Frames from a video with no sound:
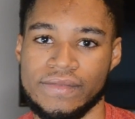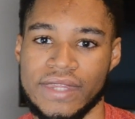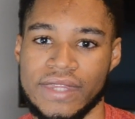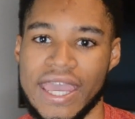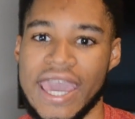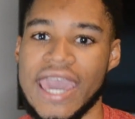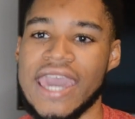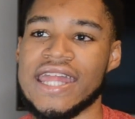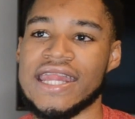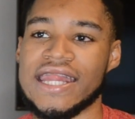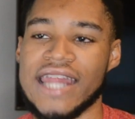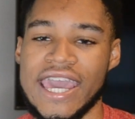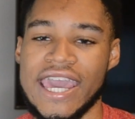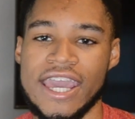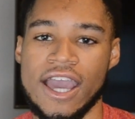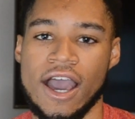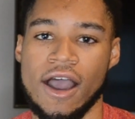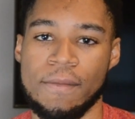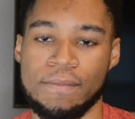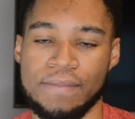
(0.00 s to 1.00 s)
A
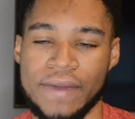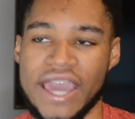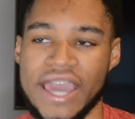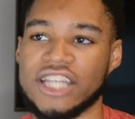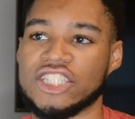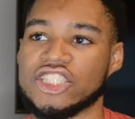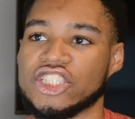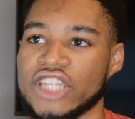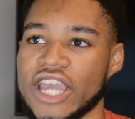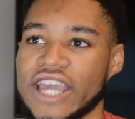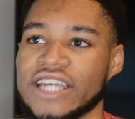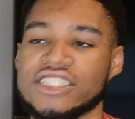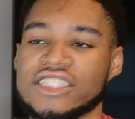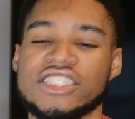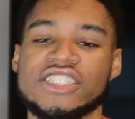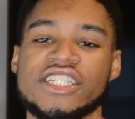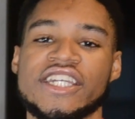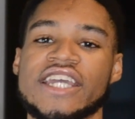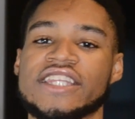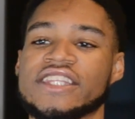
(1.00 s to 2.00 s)
layup. A chance
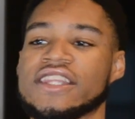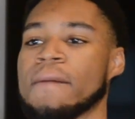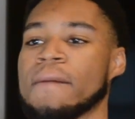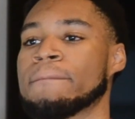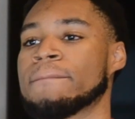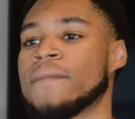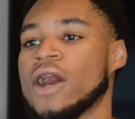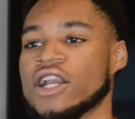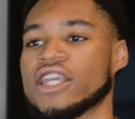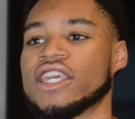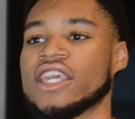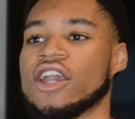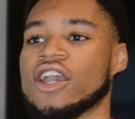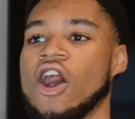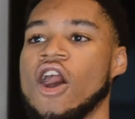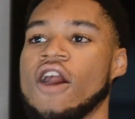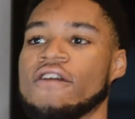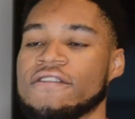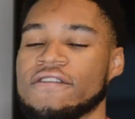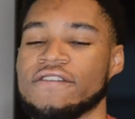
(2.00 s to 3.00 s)
to get the monkey
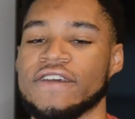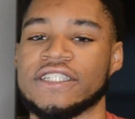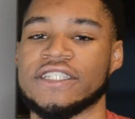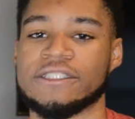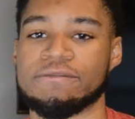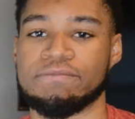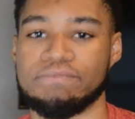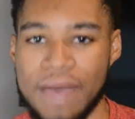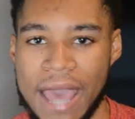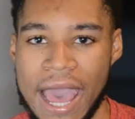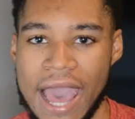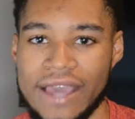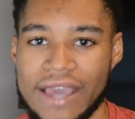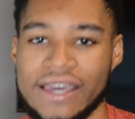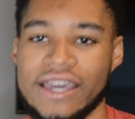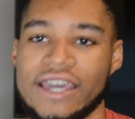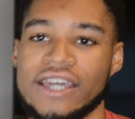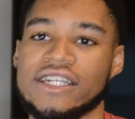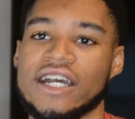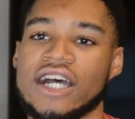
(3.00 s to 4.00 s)
off of his back.
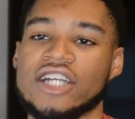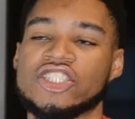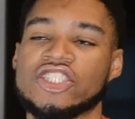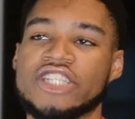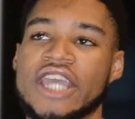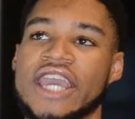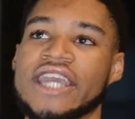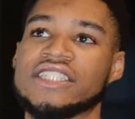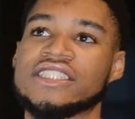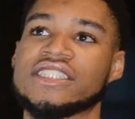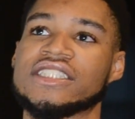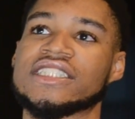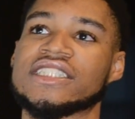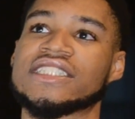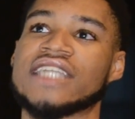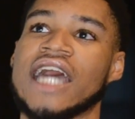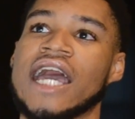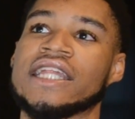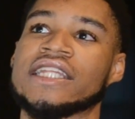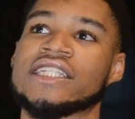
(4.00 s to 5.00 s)
A chance to
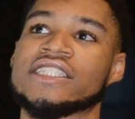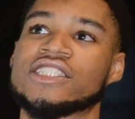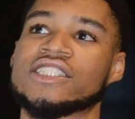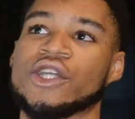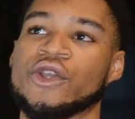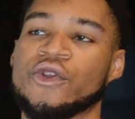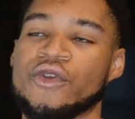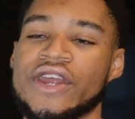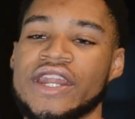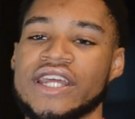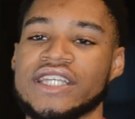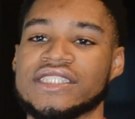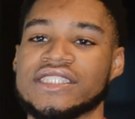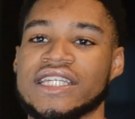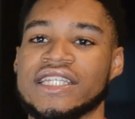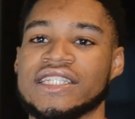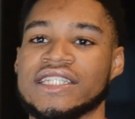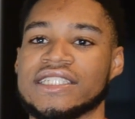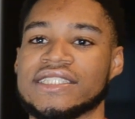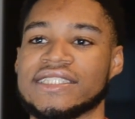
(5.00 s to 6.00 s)
silence the critics
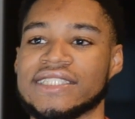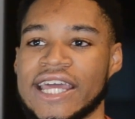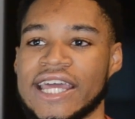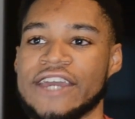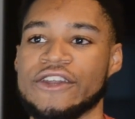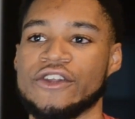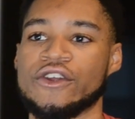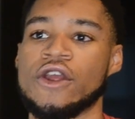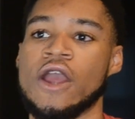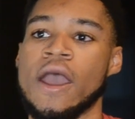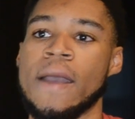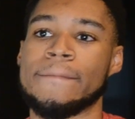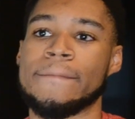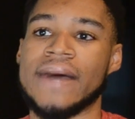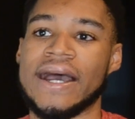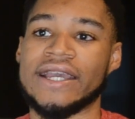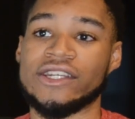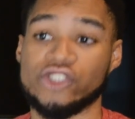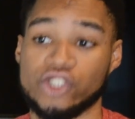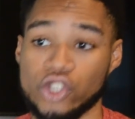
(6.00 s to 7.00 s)
and the slander
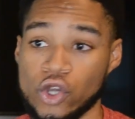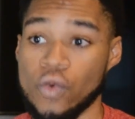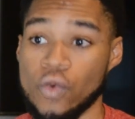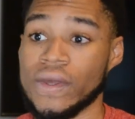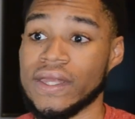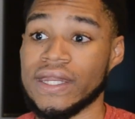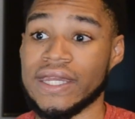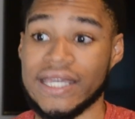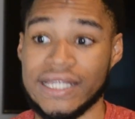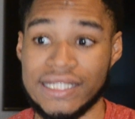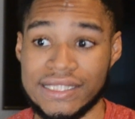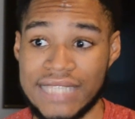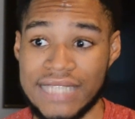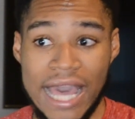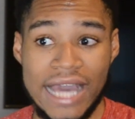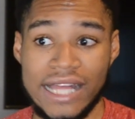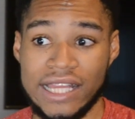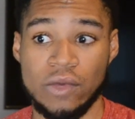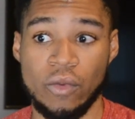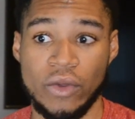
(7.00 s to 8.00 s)
by doing
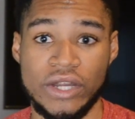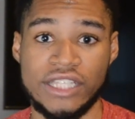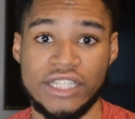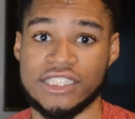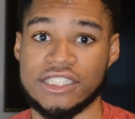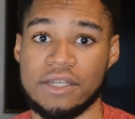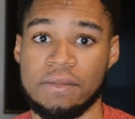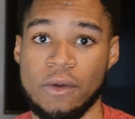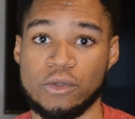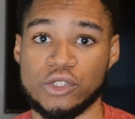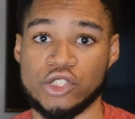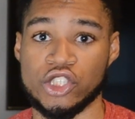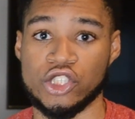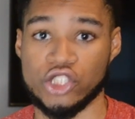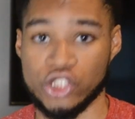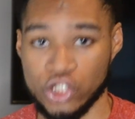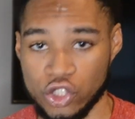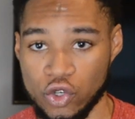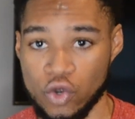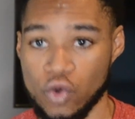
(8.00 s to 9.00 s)
exactly what he's supposed to
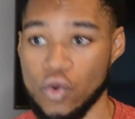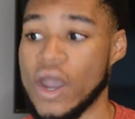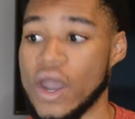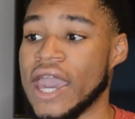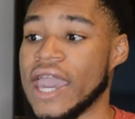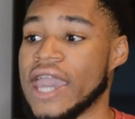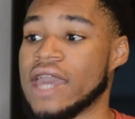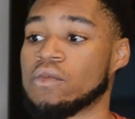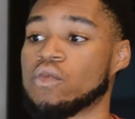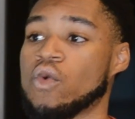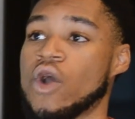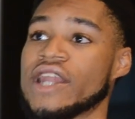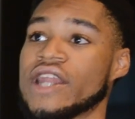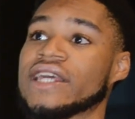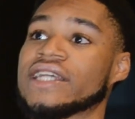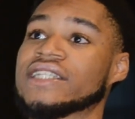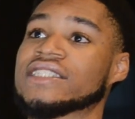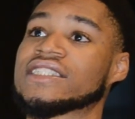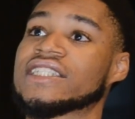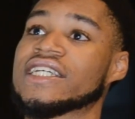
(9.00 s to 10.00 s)
do and what
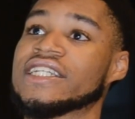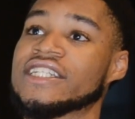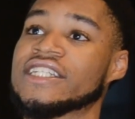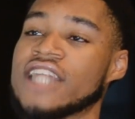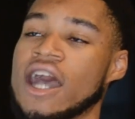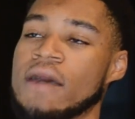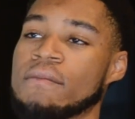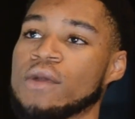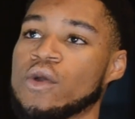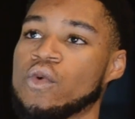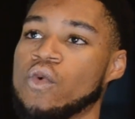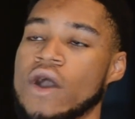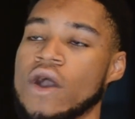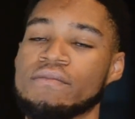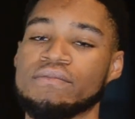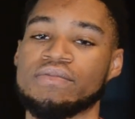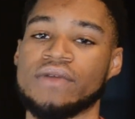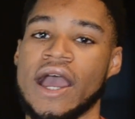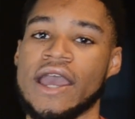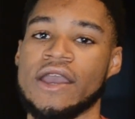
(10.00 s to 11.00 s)
is the number one
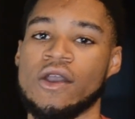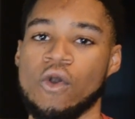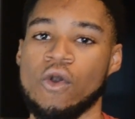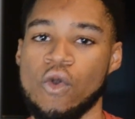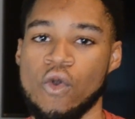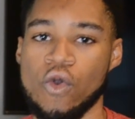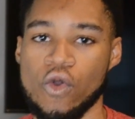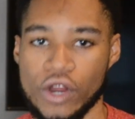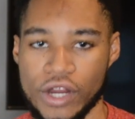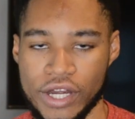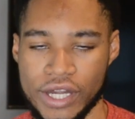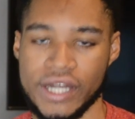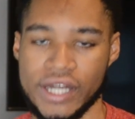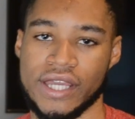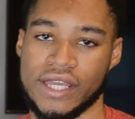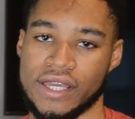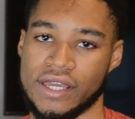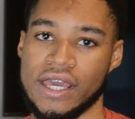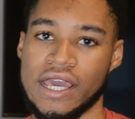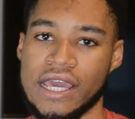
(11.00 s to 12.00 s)

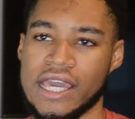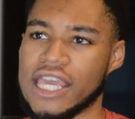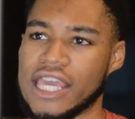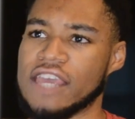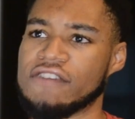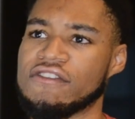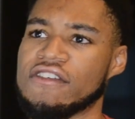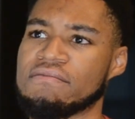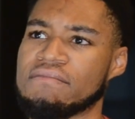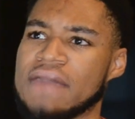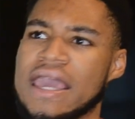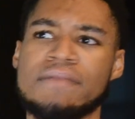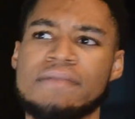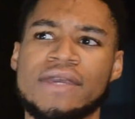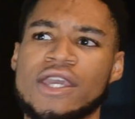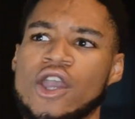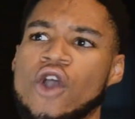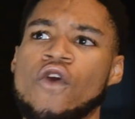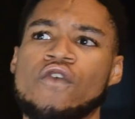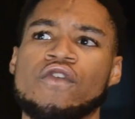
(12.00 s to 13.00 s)
priority. Even
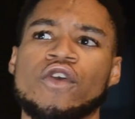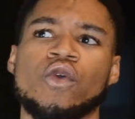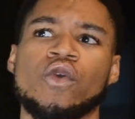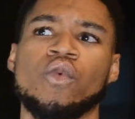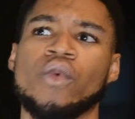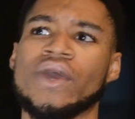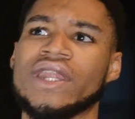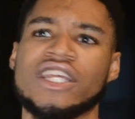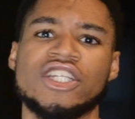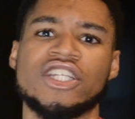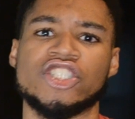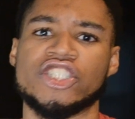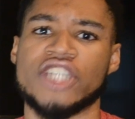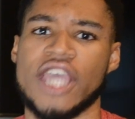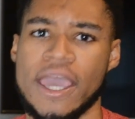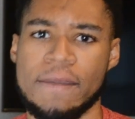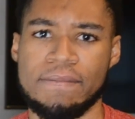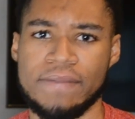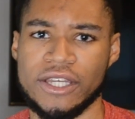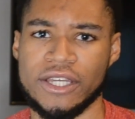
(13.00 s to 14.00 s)
maybe over winning
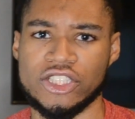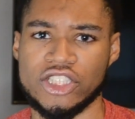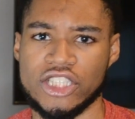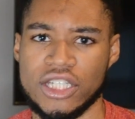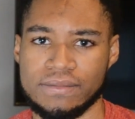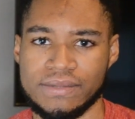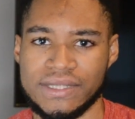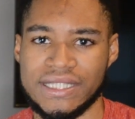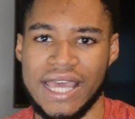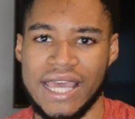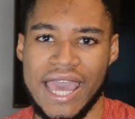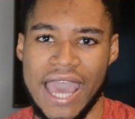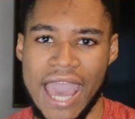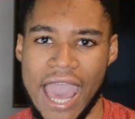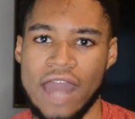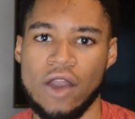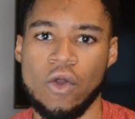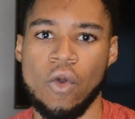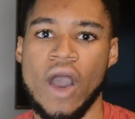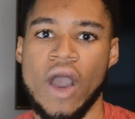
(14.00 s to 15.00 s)
championships
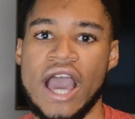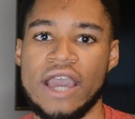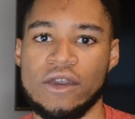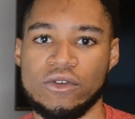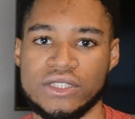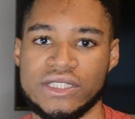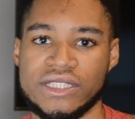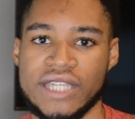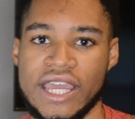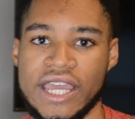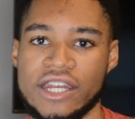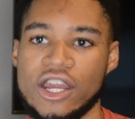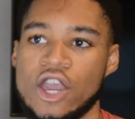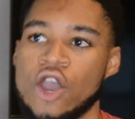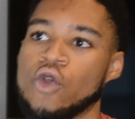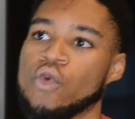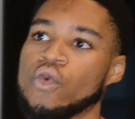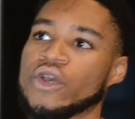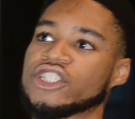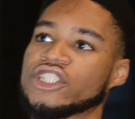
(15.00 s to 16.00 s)
at Ohio State,
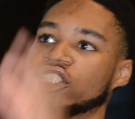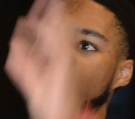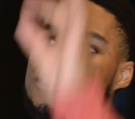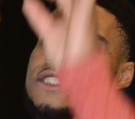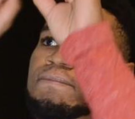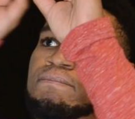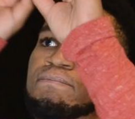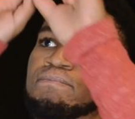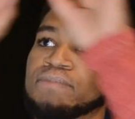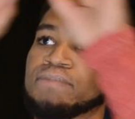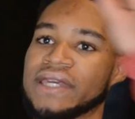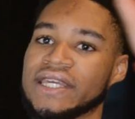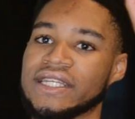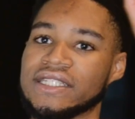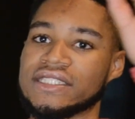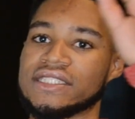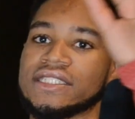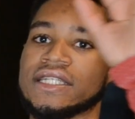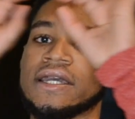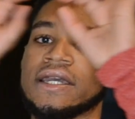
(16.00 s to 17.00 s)
which is
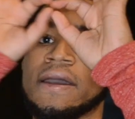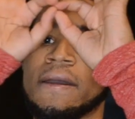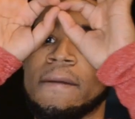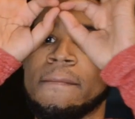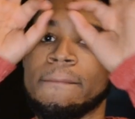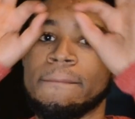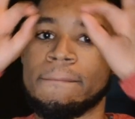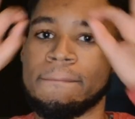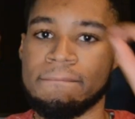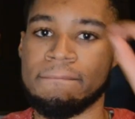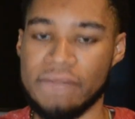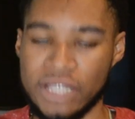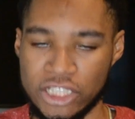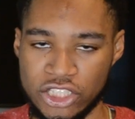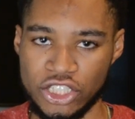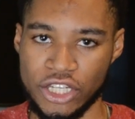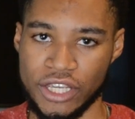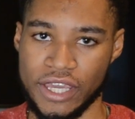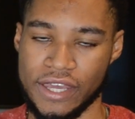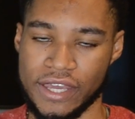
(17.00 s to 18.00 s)
beat
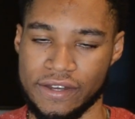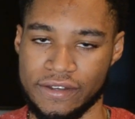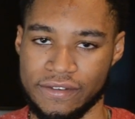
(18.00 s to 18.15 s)
Michigan.